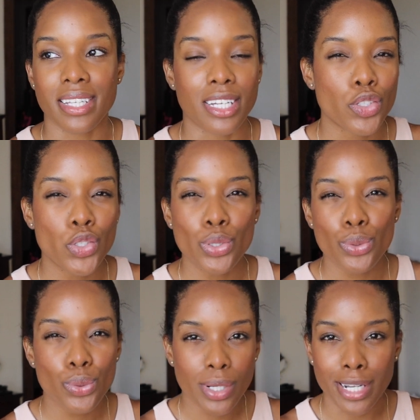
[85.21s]
Like
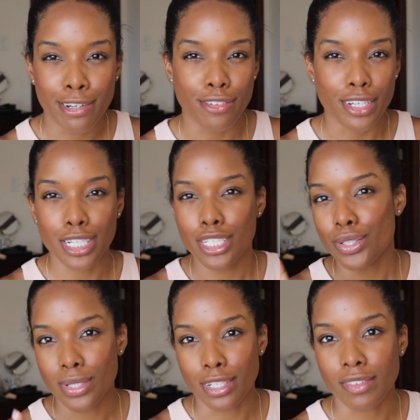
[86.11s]
too convenient,
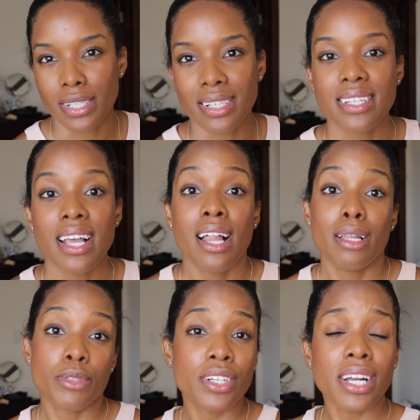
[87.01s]
too convenient. Let
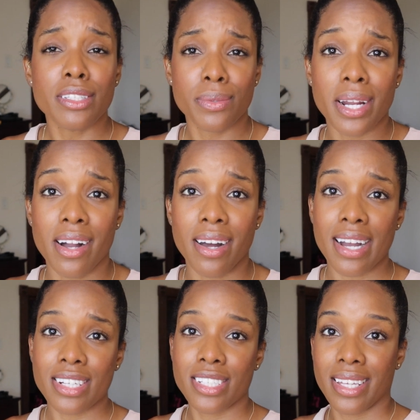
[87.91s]
me show you guys what I got
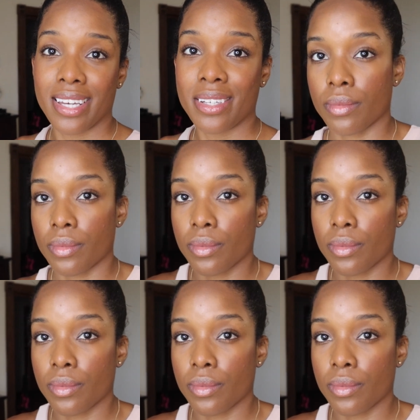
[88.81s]
actually.